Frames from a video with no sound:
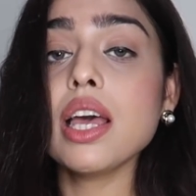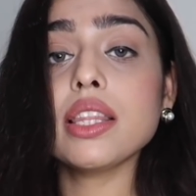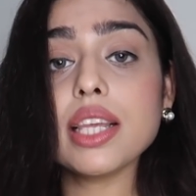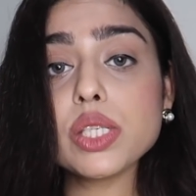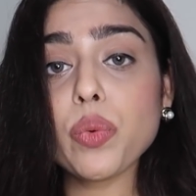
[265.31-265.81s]

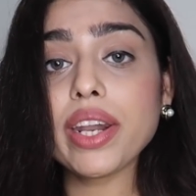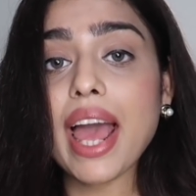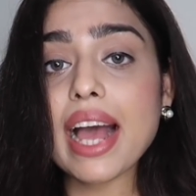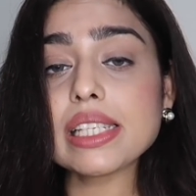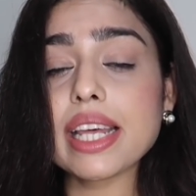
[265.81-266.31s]
This one
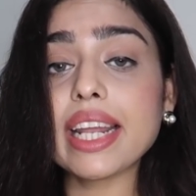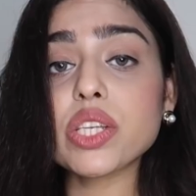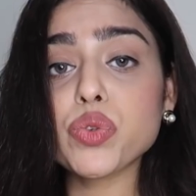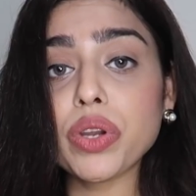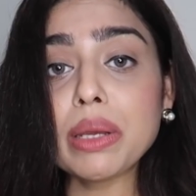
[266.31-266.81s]
has an
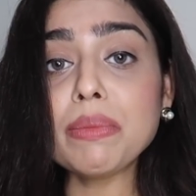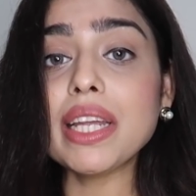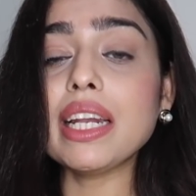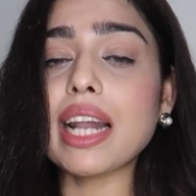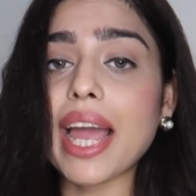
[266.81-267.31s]

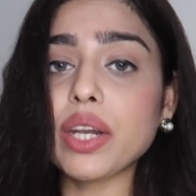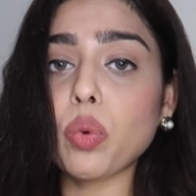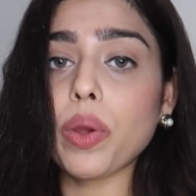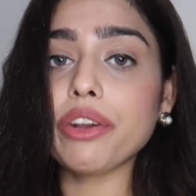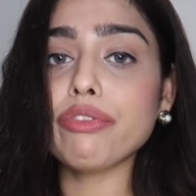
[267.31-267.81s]
extremely lightweight